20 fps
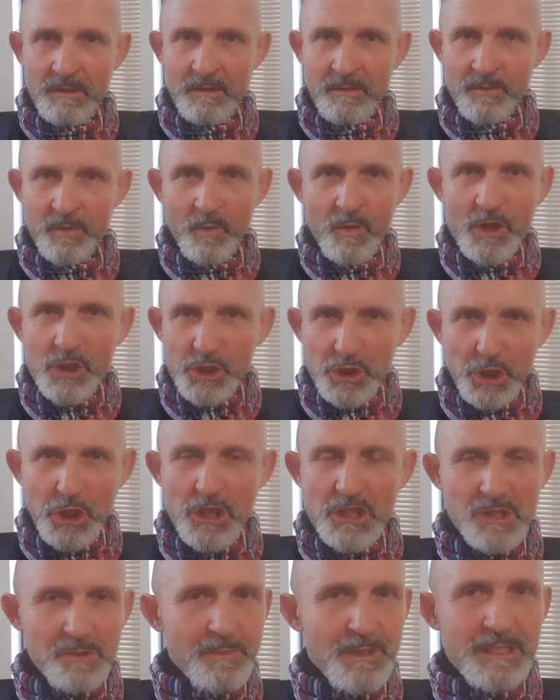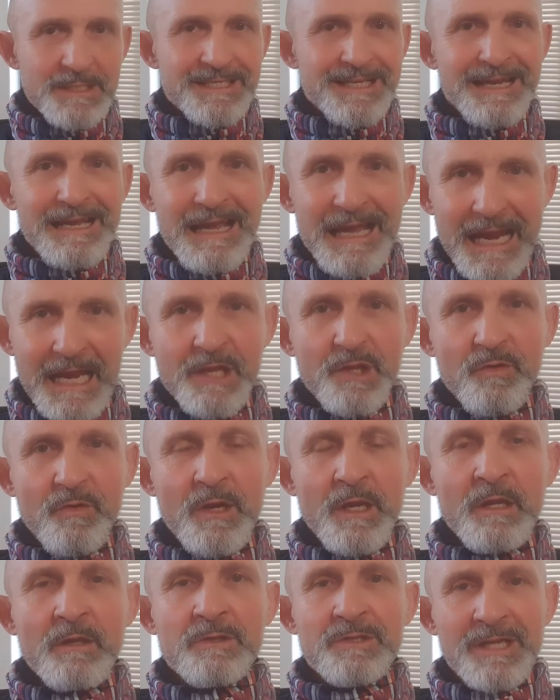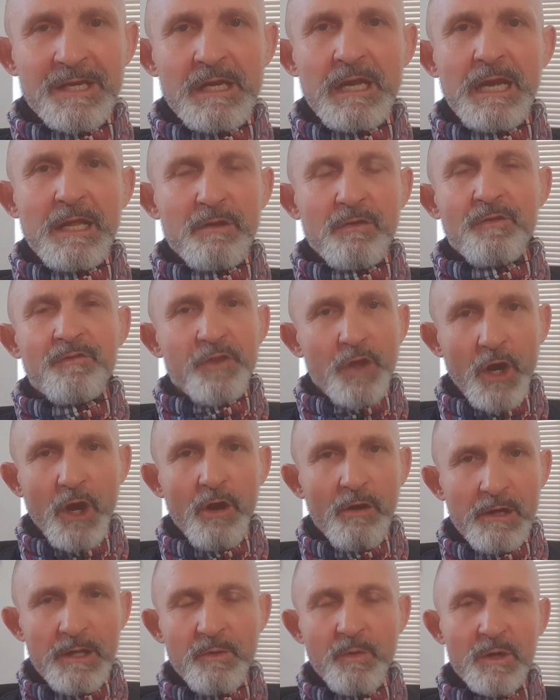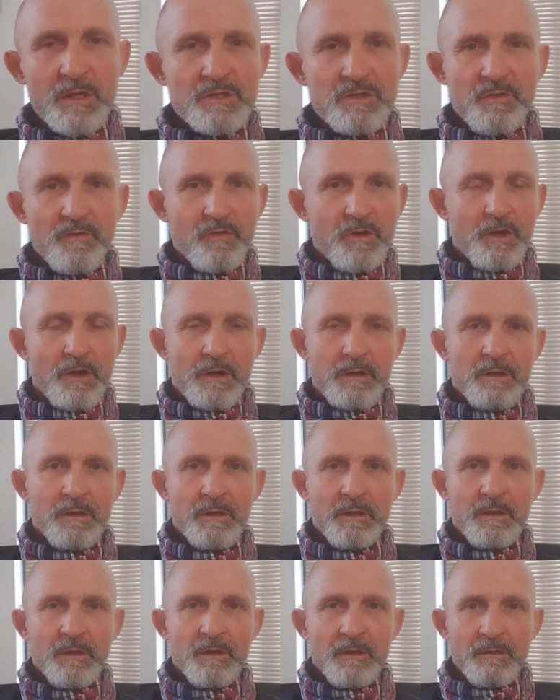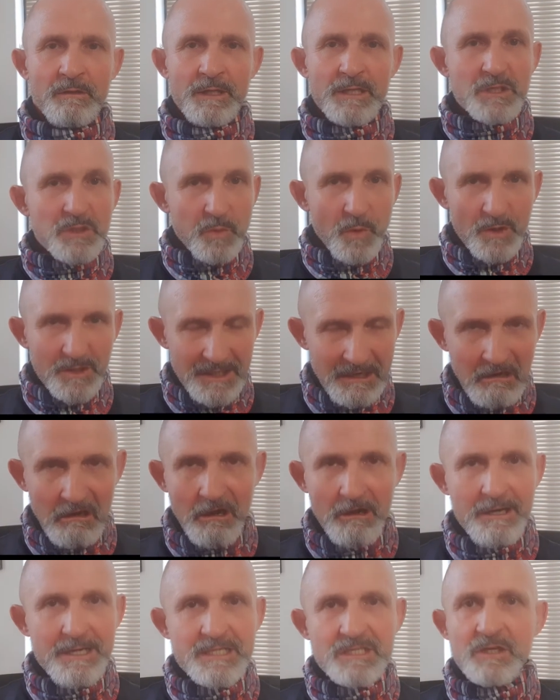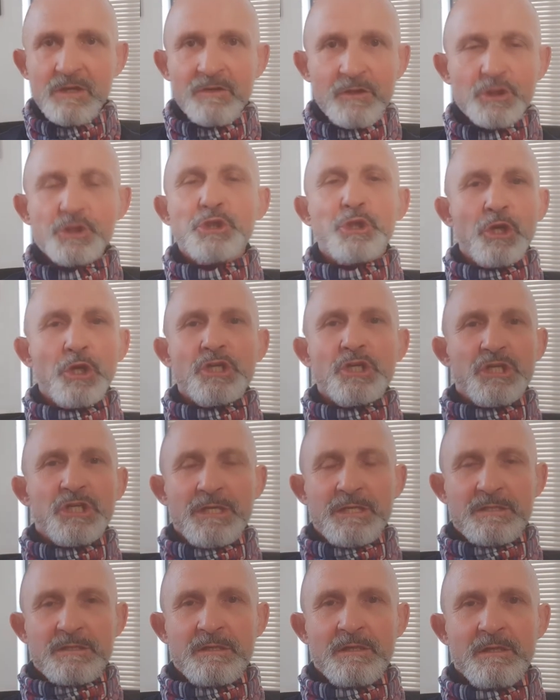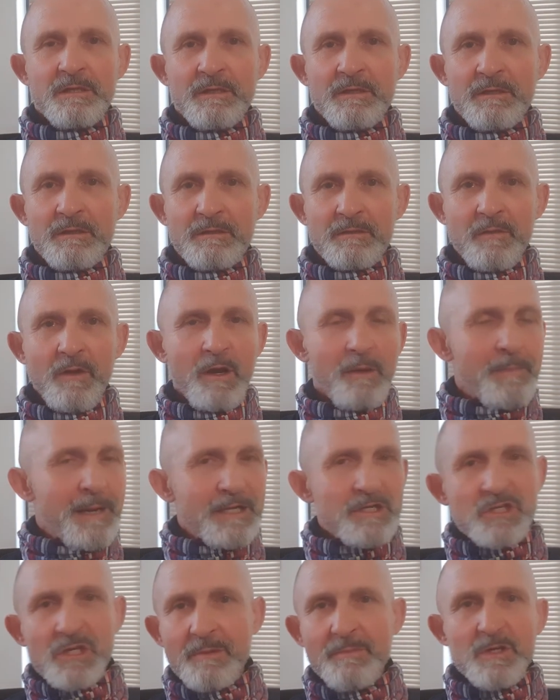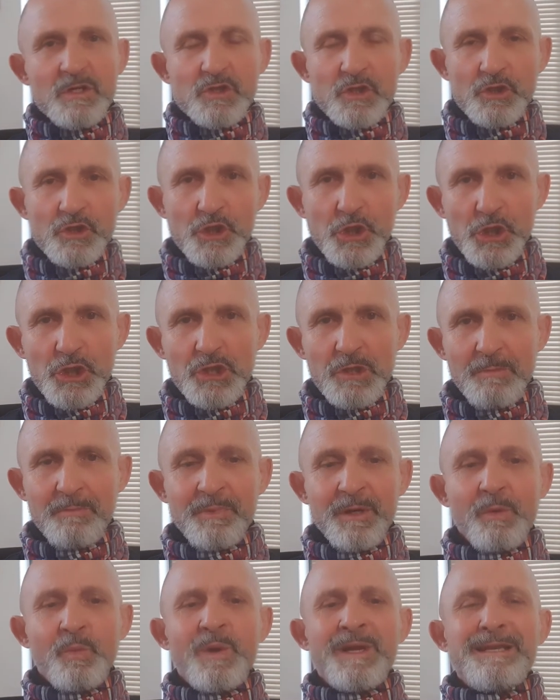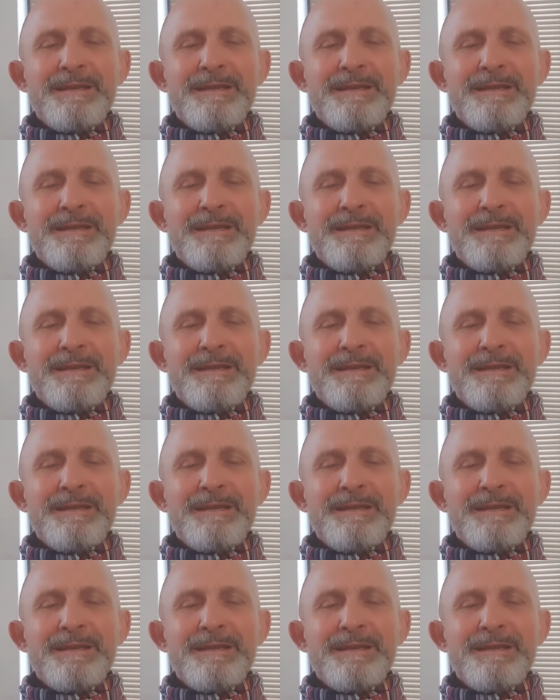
The word church means the gathering together of the holy ones of God. That's what ecclesia, the church, is not about some institution, but we